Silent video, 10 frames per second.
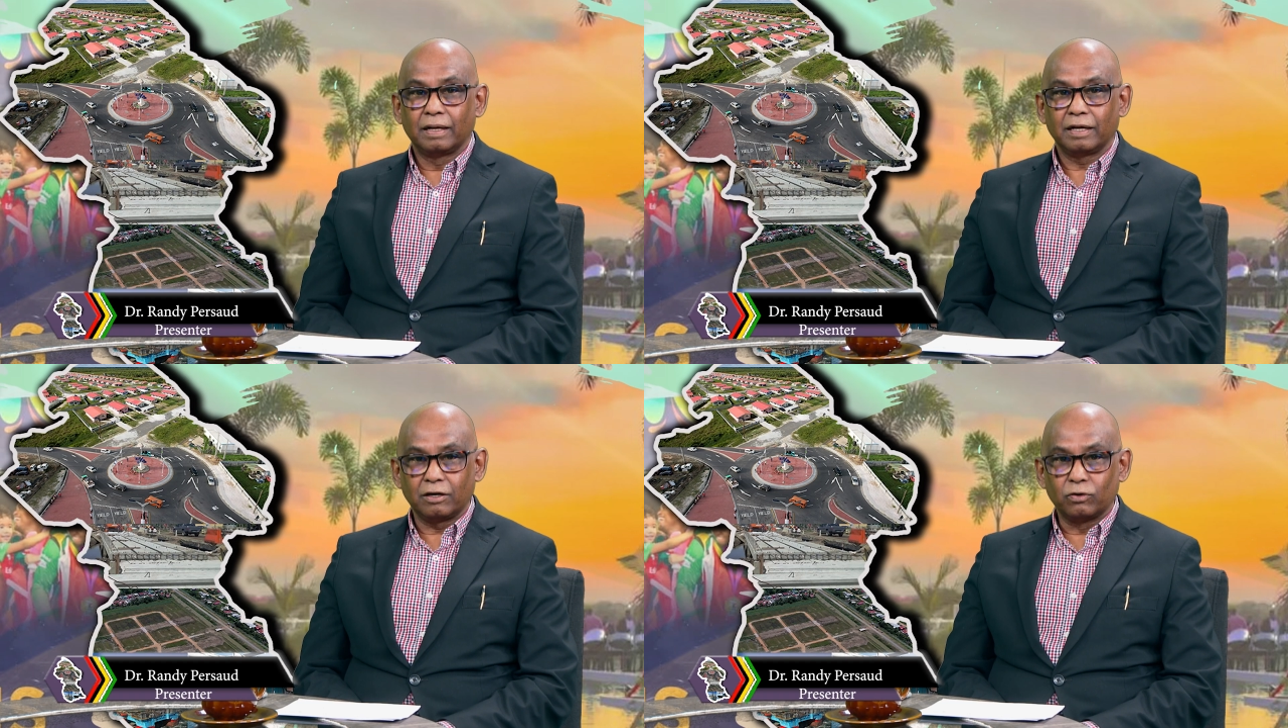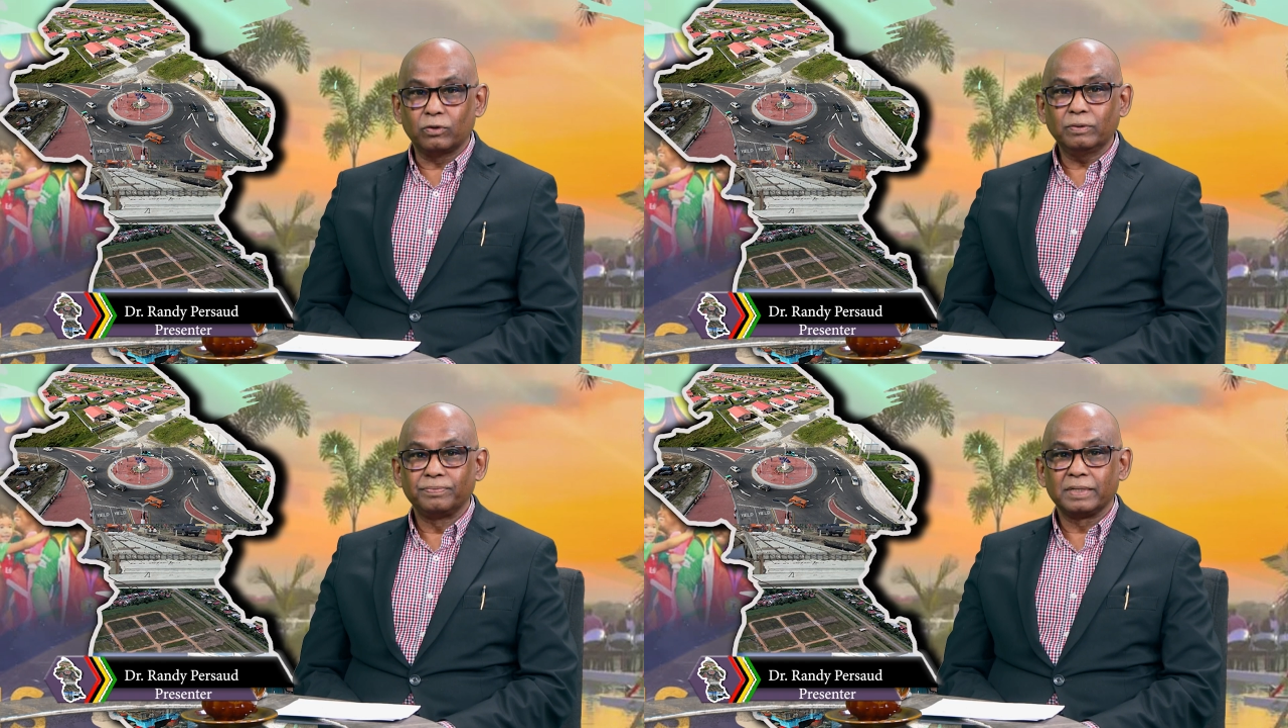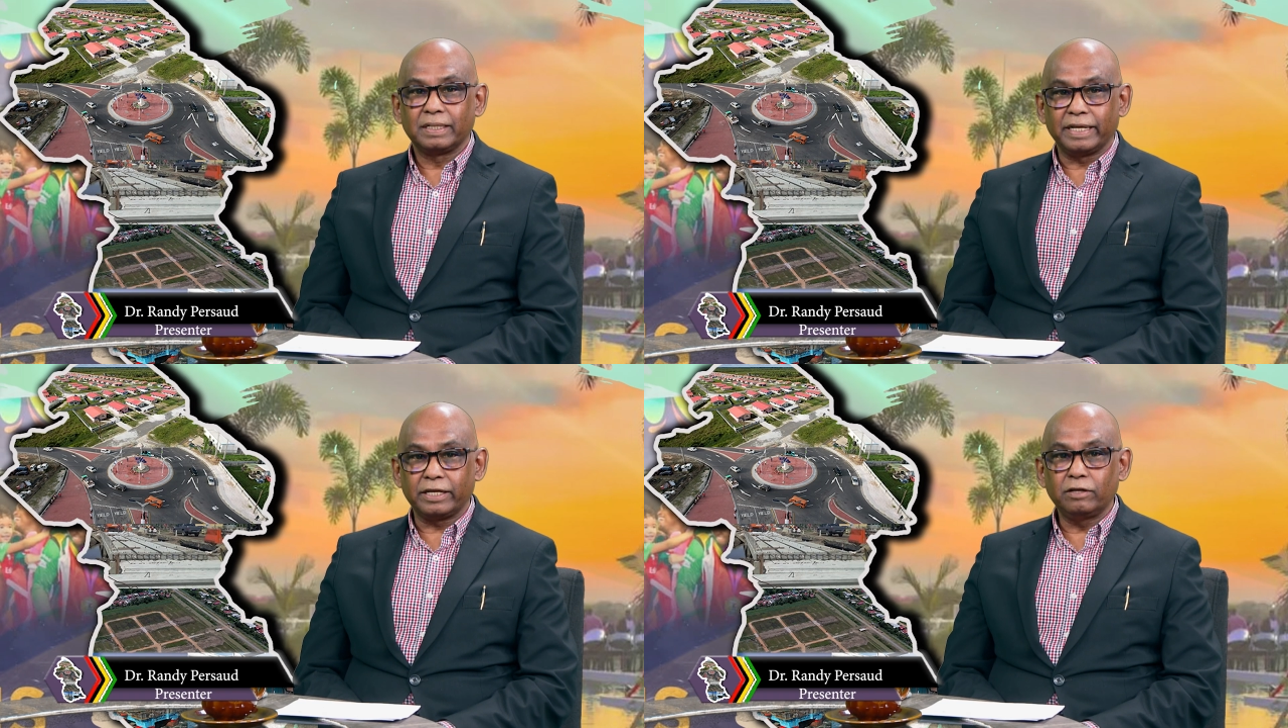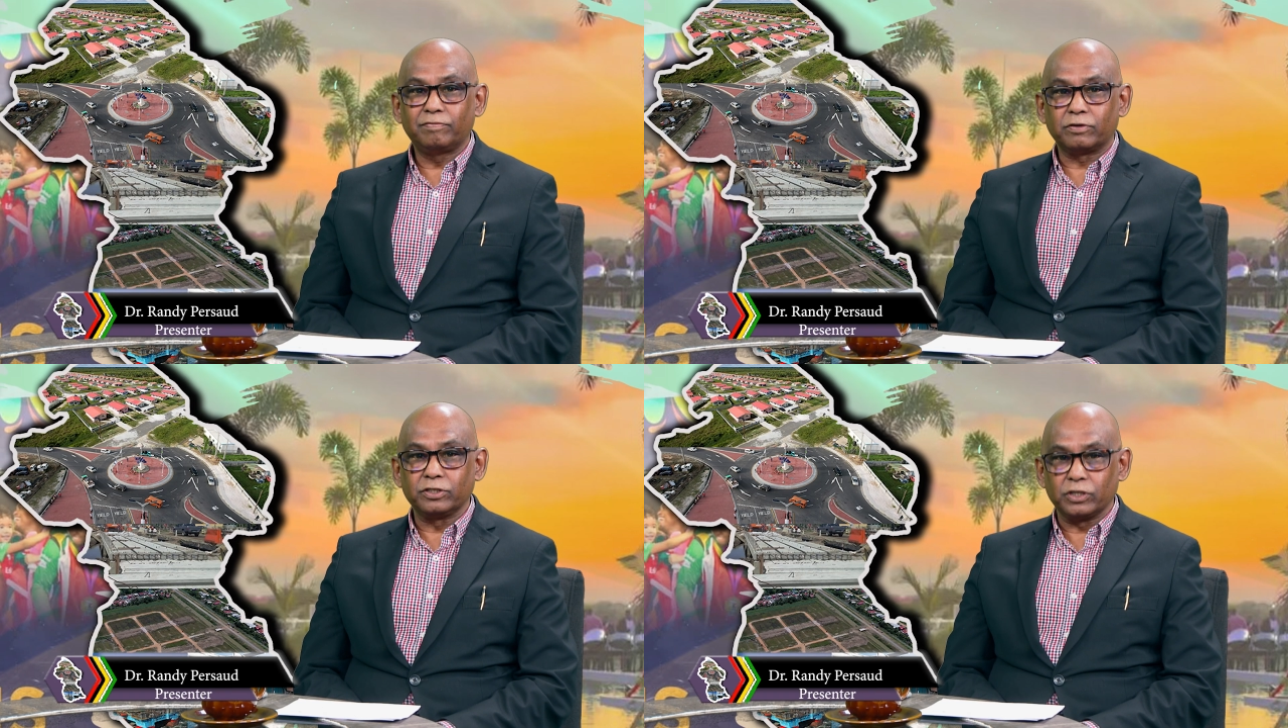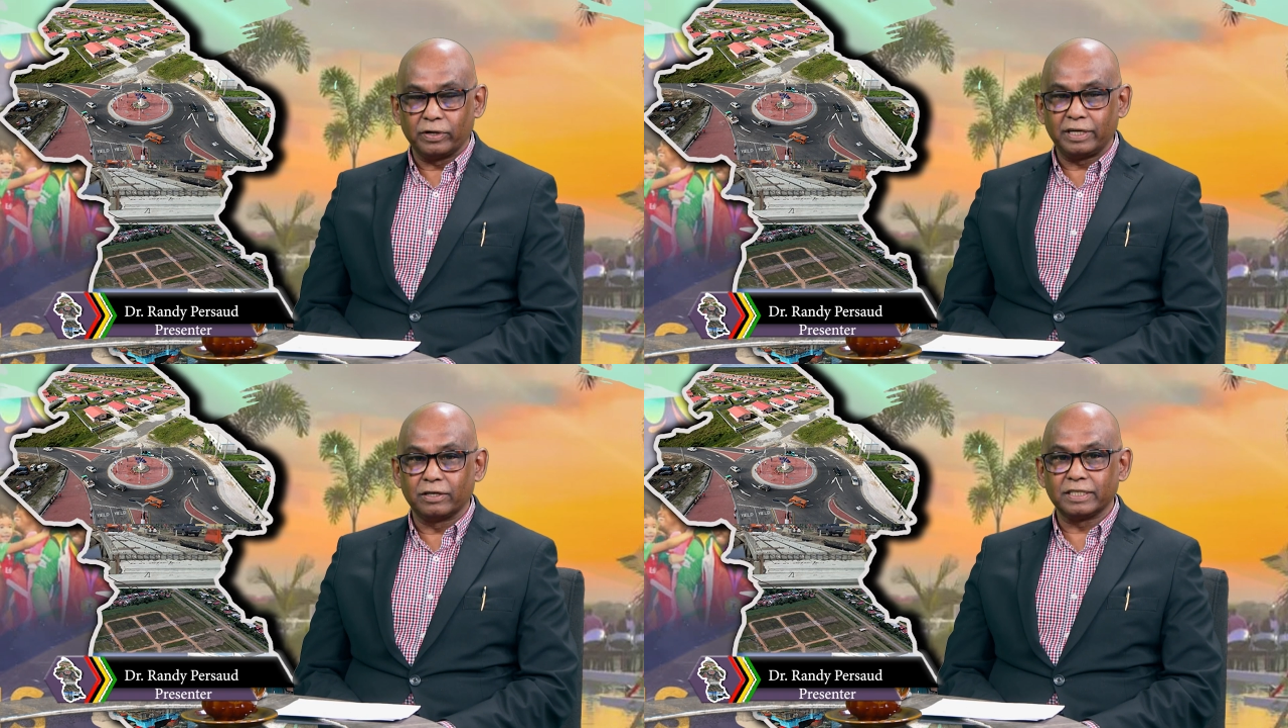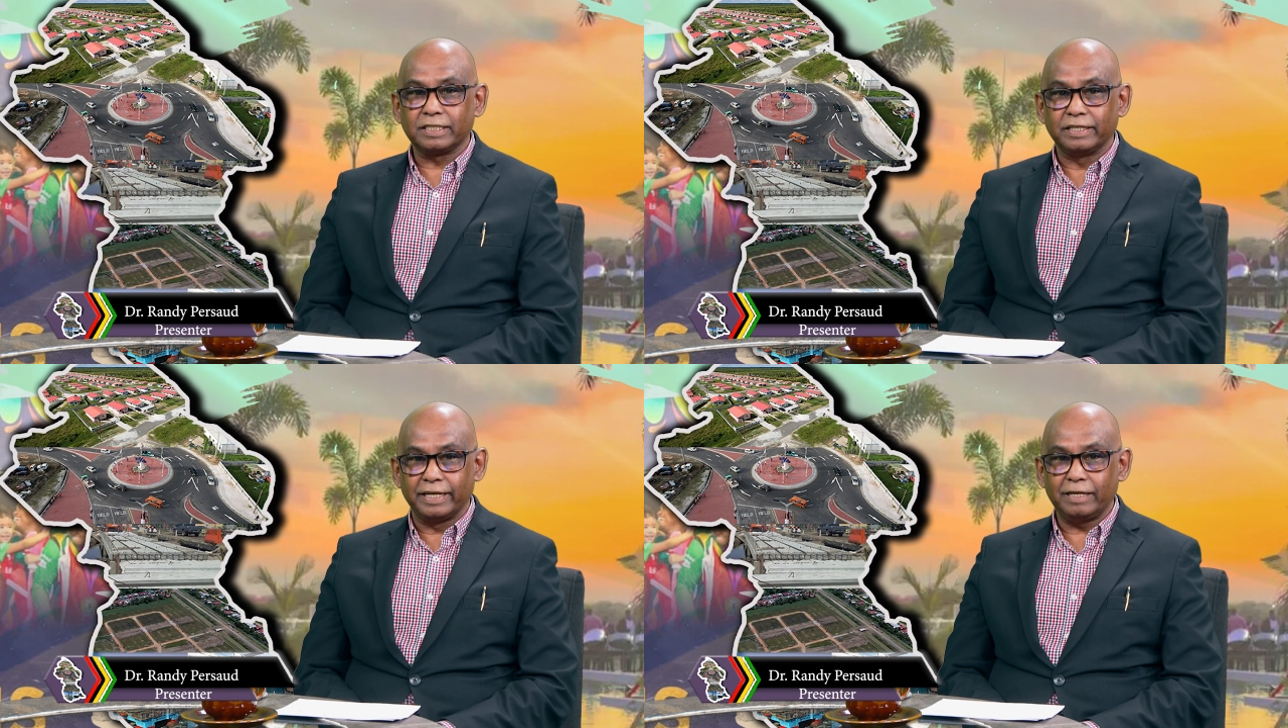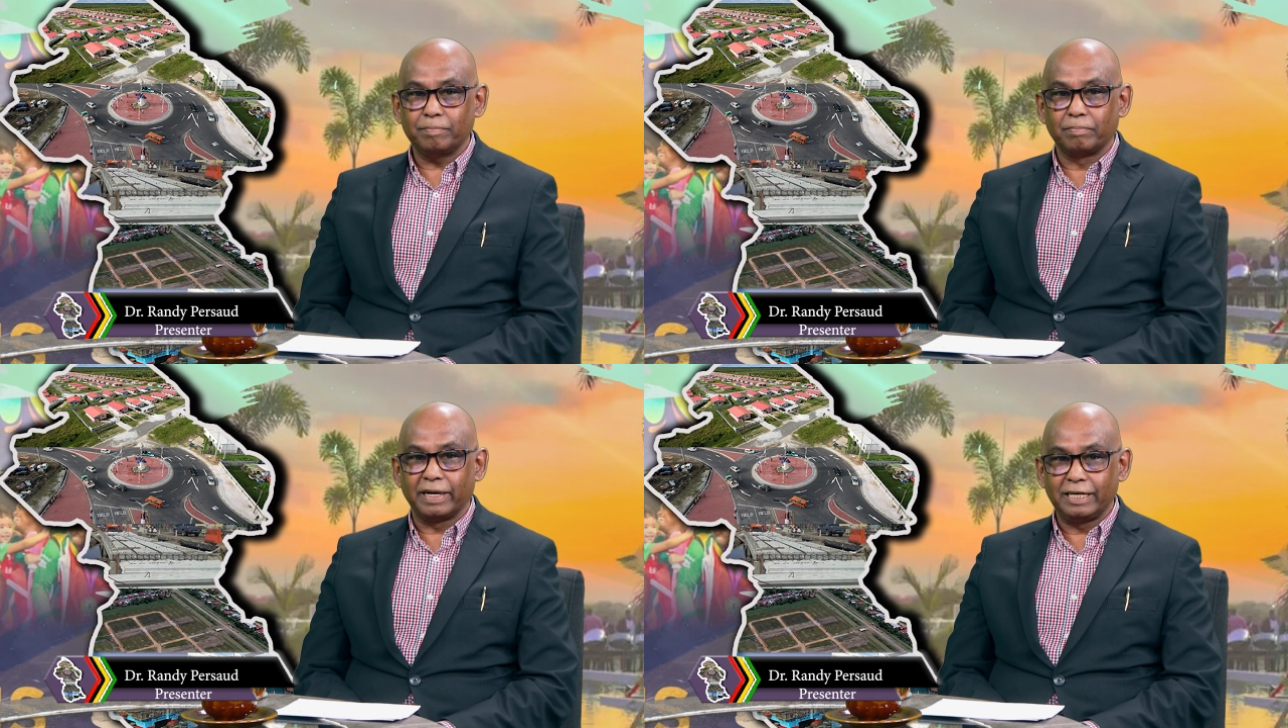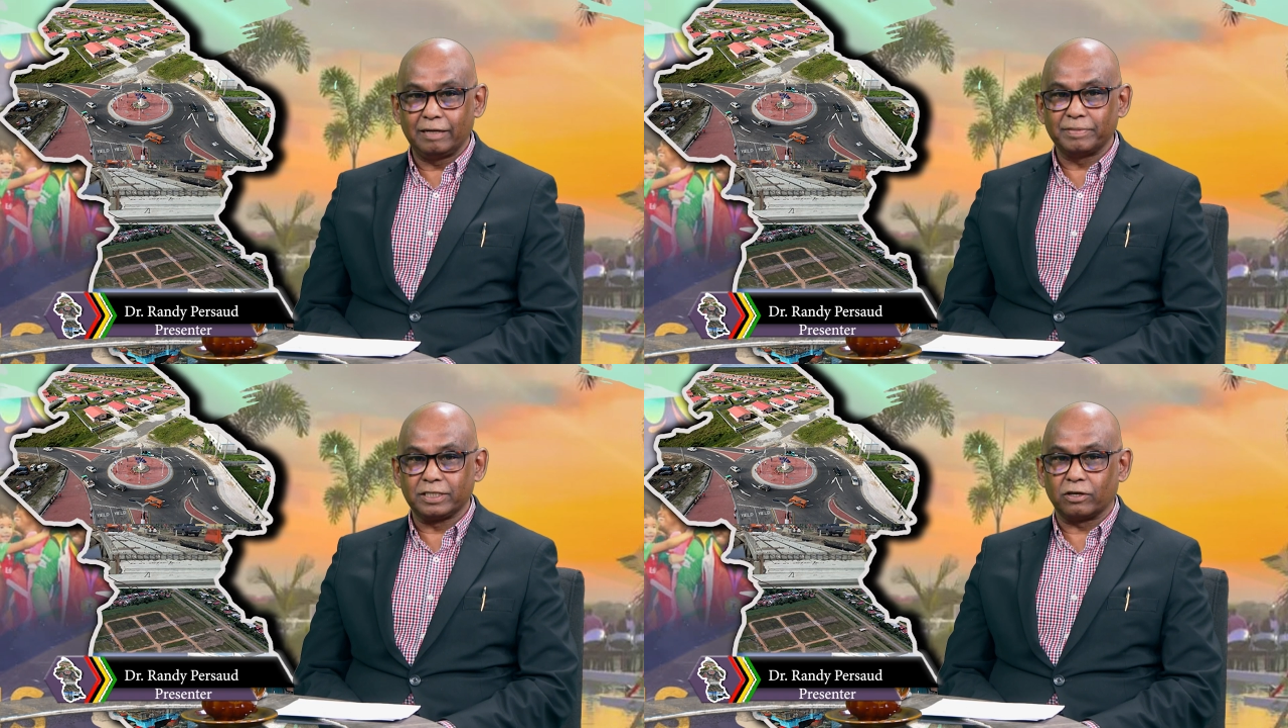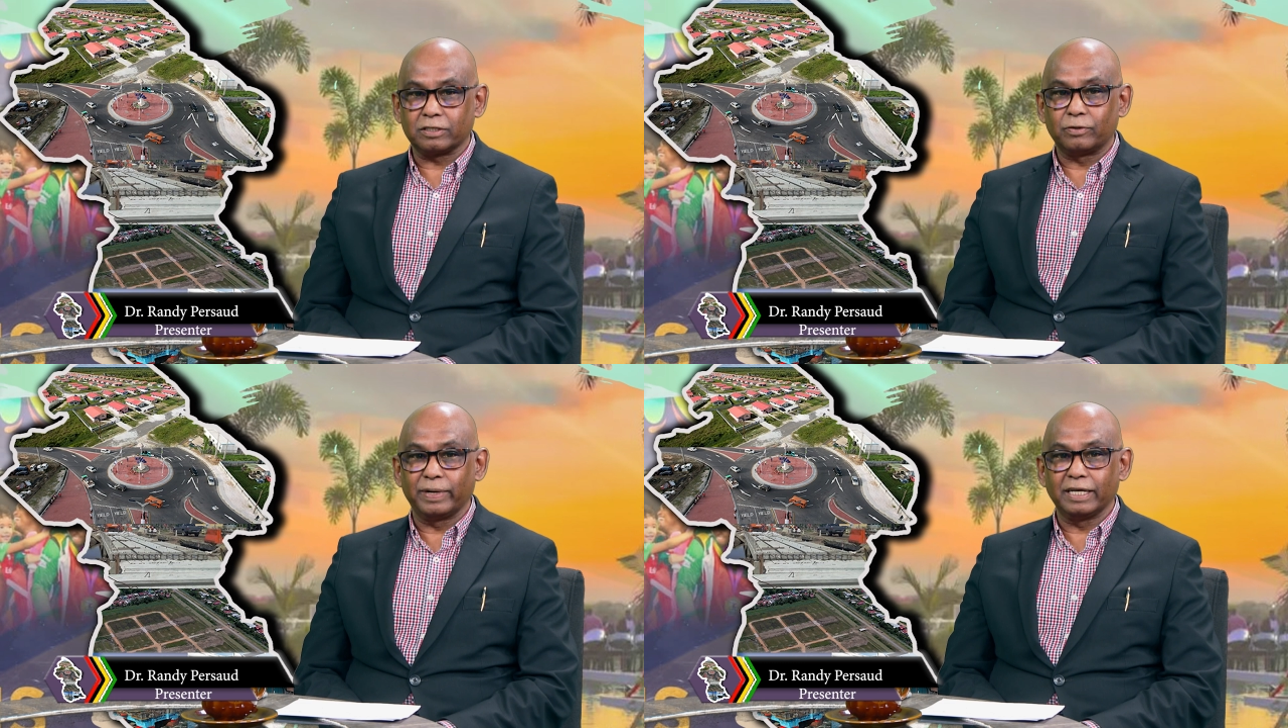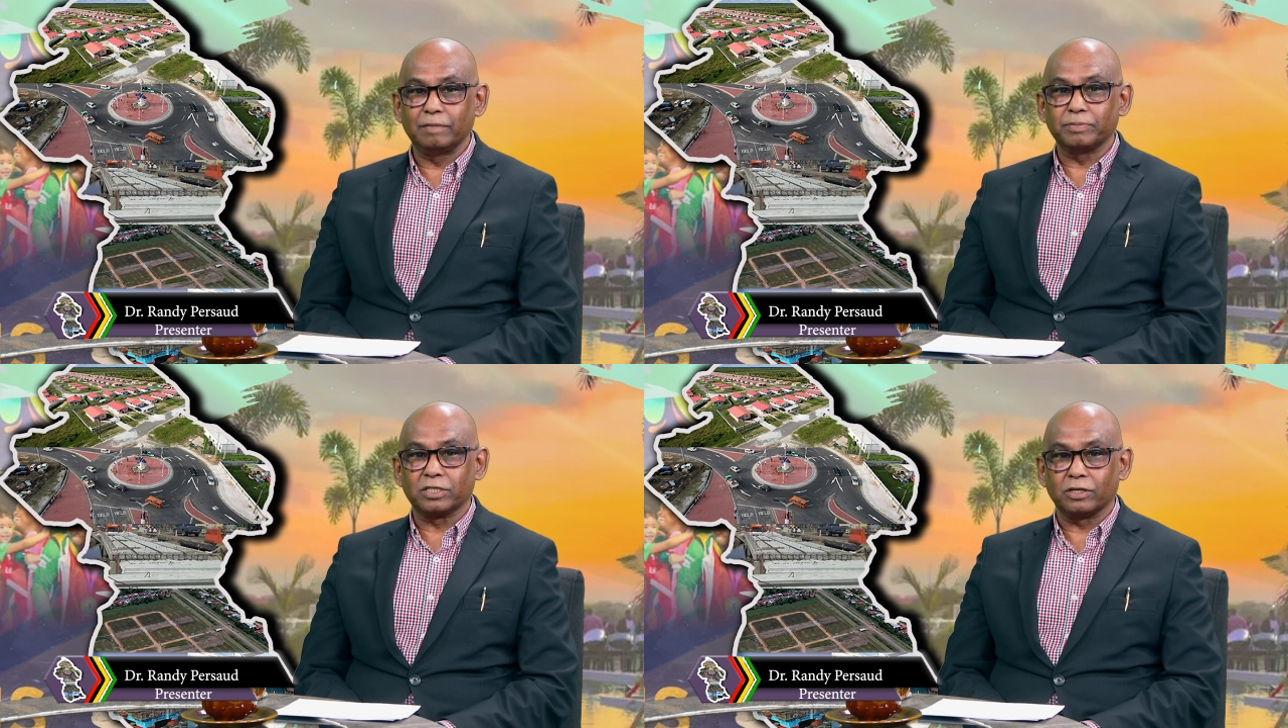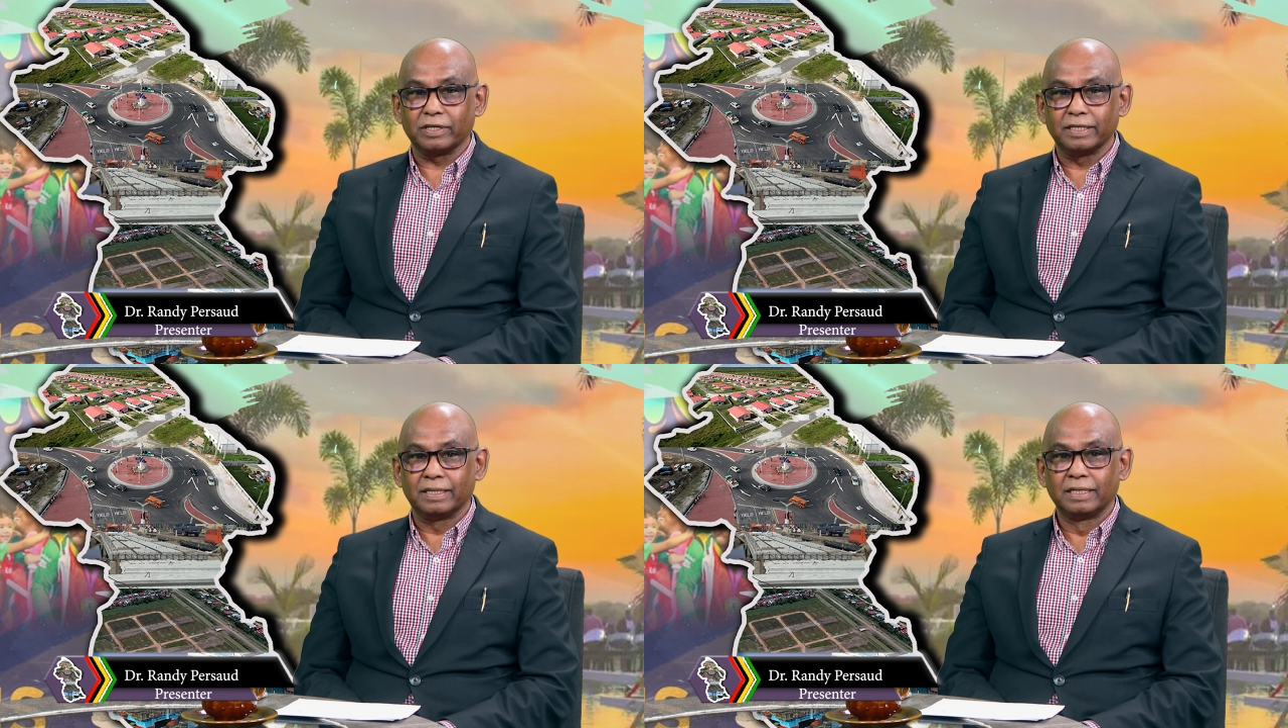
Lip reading: Hello, thank you for joining us today. My name is Dr. Randy Persaud.